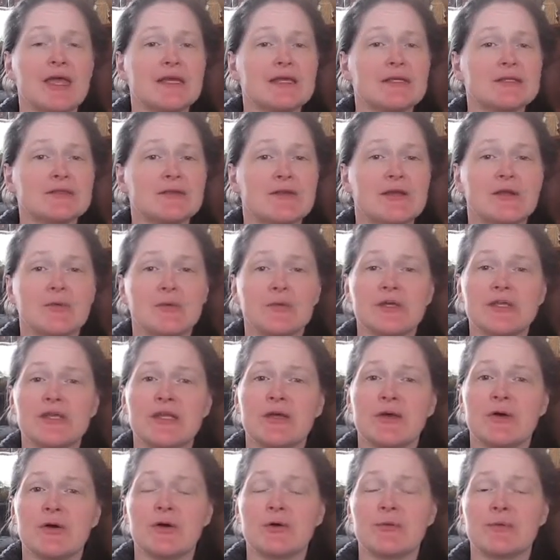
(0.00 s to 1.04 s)
so i really
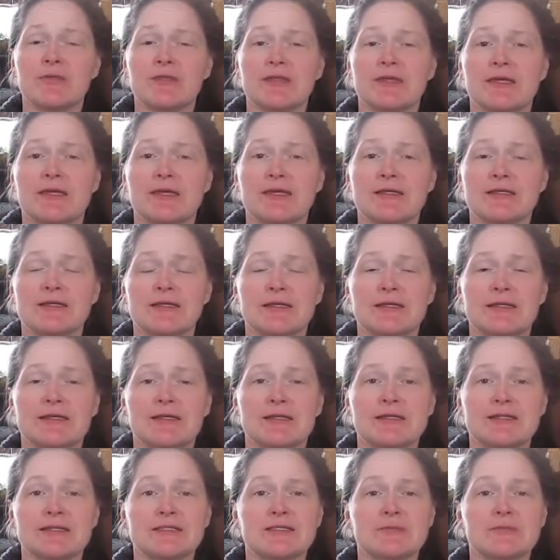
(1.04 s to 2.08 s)
hope that
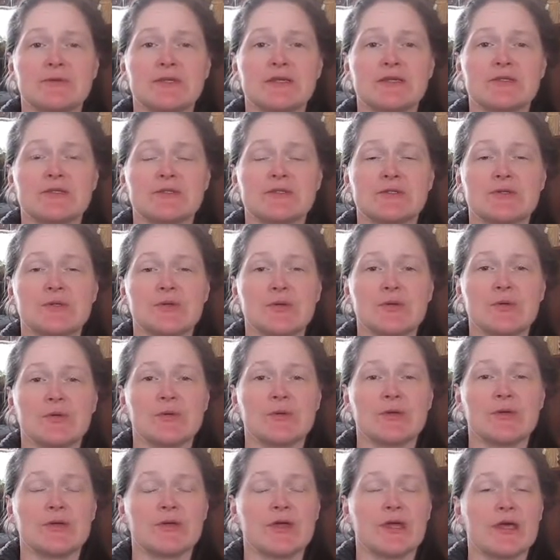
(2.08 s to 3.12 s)
that this speaks to
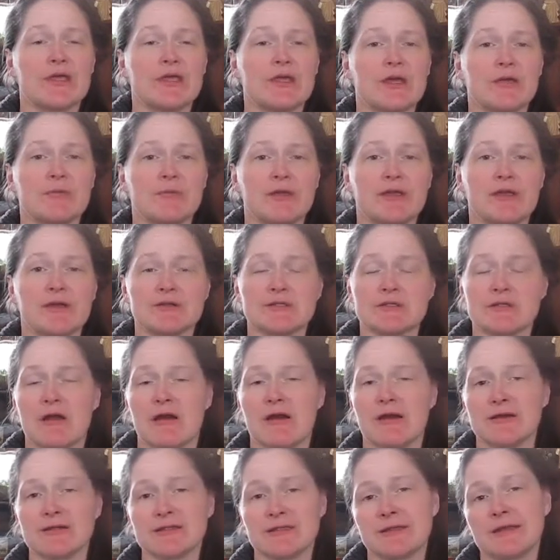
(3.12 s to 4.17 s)
a young parent's
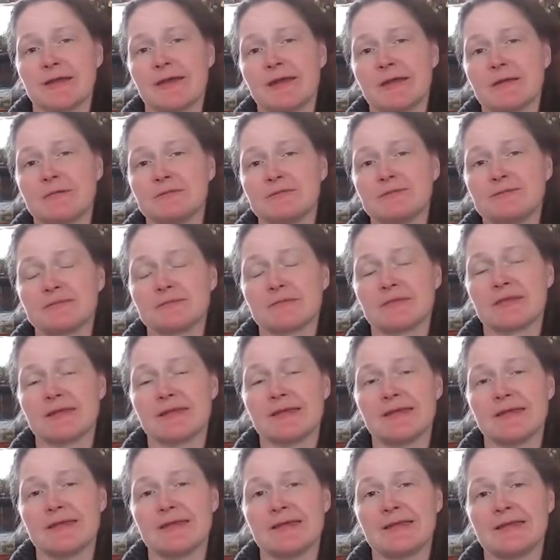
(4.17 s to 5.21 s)
heart today
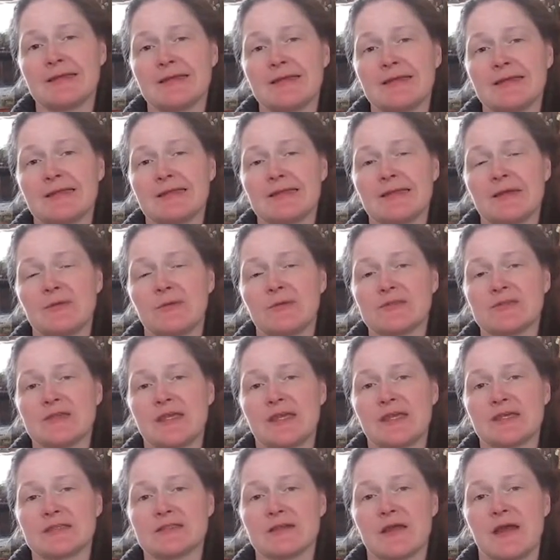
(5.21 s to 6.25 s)
and that they will
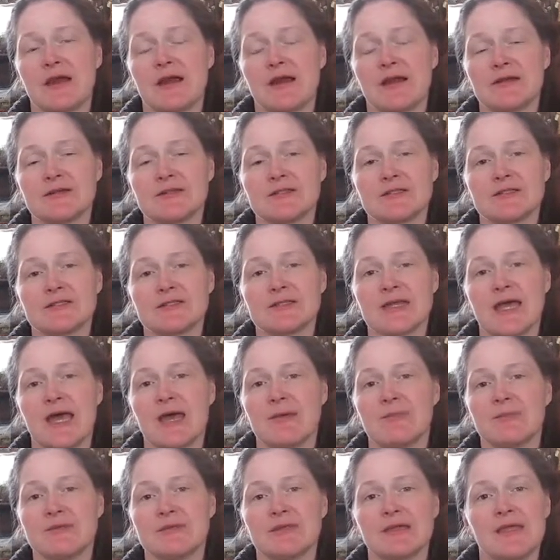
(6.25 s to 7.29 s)
take it to heart and just
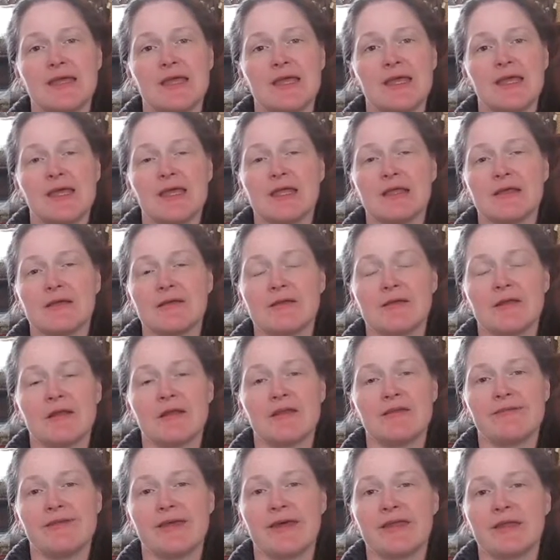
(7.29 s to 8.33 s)
stop and you know,
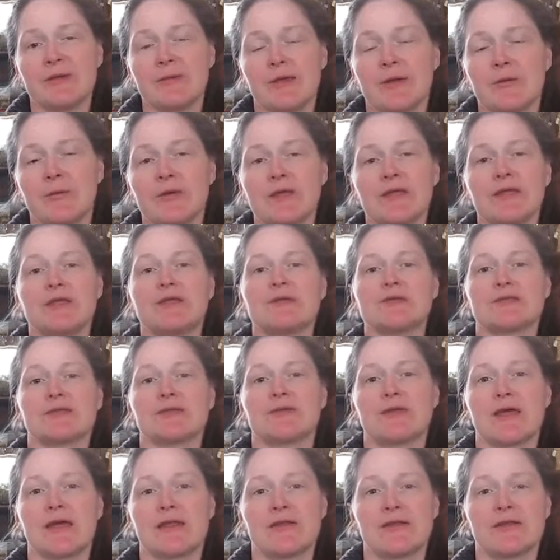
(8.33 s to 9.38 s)
evaluate what can you slow
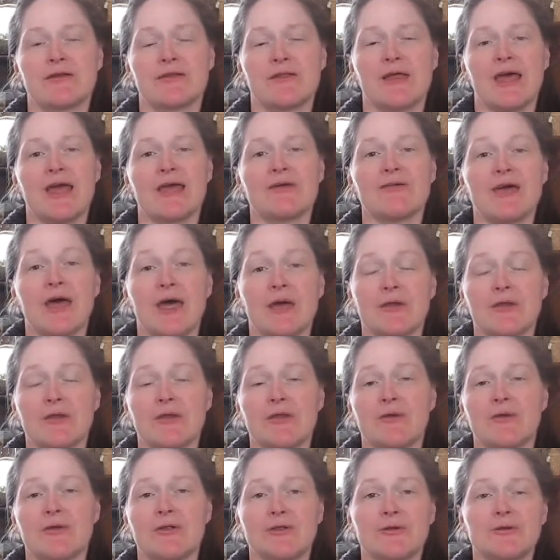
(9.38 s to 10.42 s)
down in your life? How can
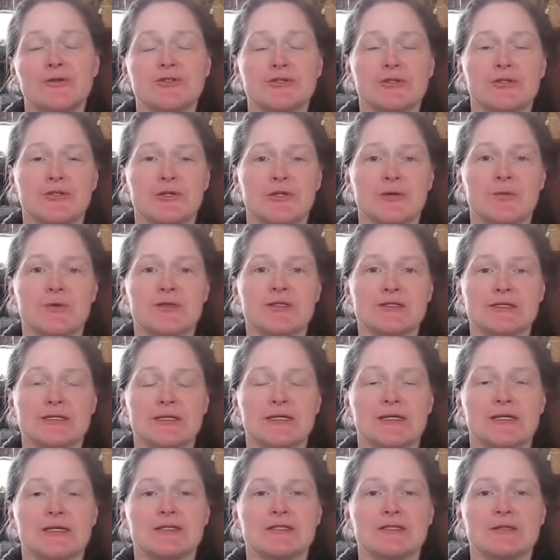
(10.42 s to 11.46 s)
you include your little ones
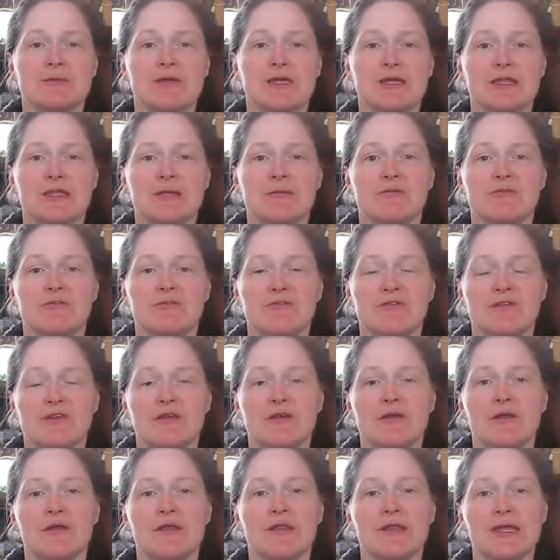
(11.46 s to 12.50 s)
in it to make them
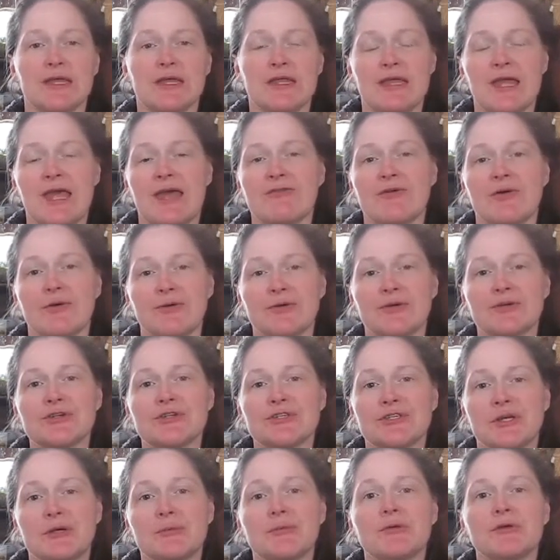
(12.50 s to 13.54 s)
feel like they have
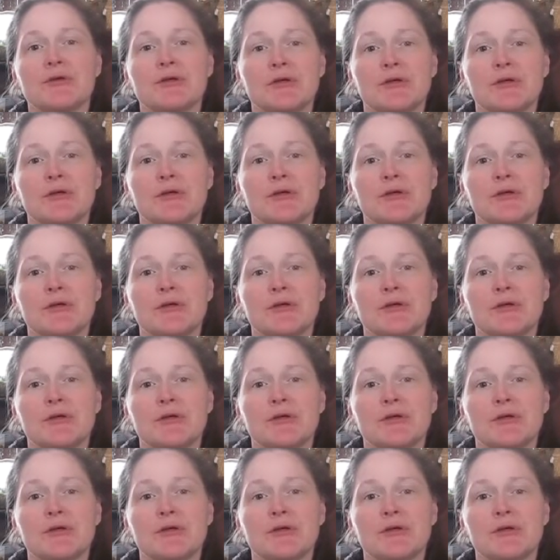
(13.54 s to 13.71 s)
ownership